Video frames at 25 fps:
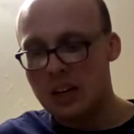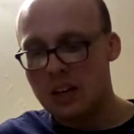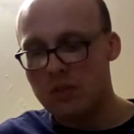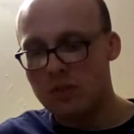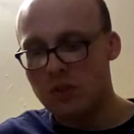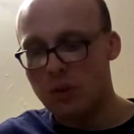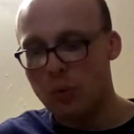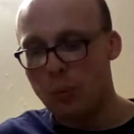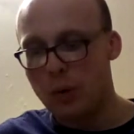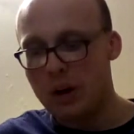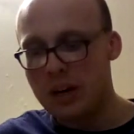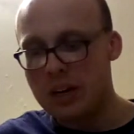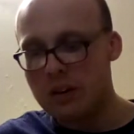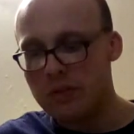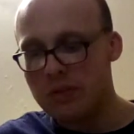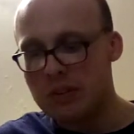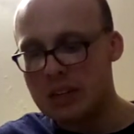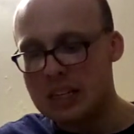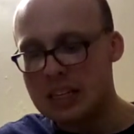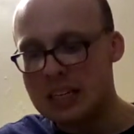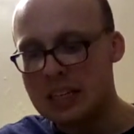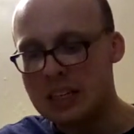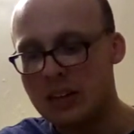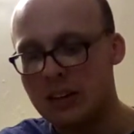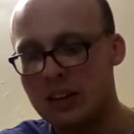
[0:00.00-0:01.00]
The way of an
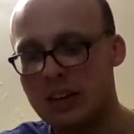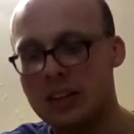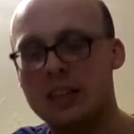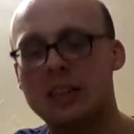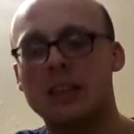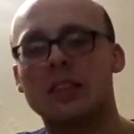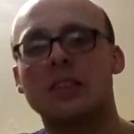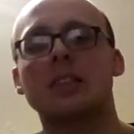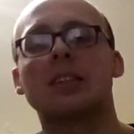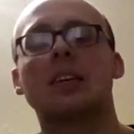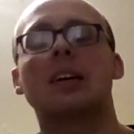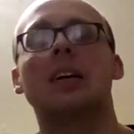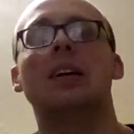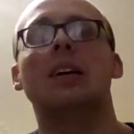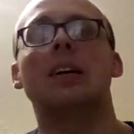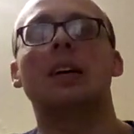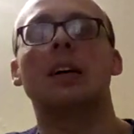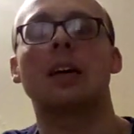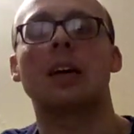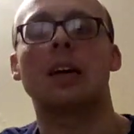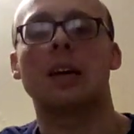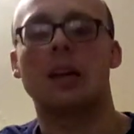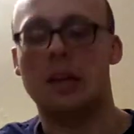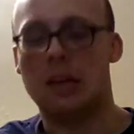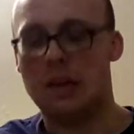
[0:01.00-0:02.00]
eagle in the sky,
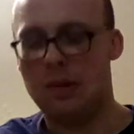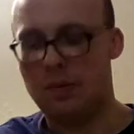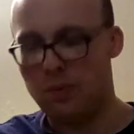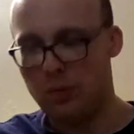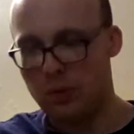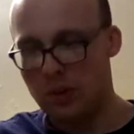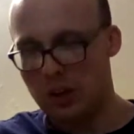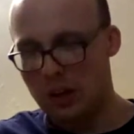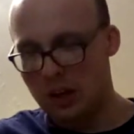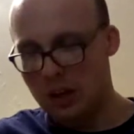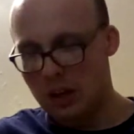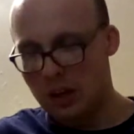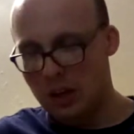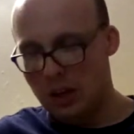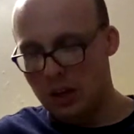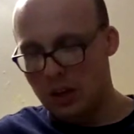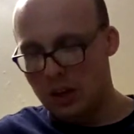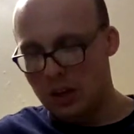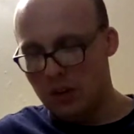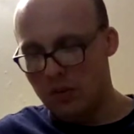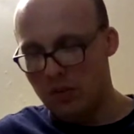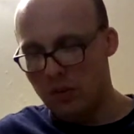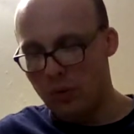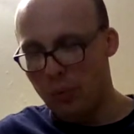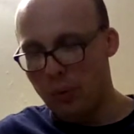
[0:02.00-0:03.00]

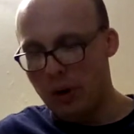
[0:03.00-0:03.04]
the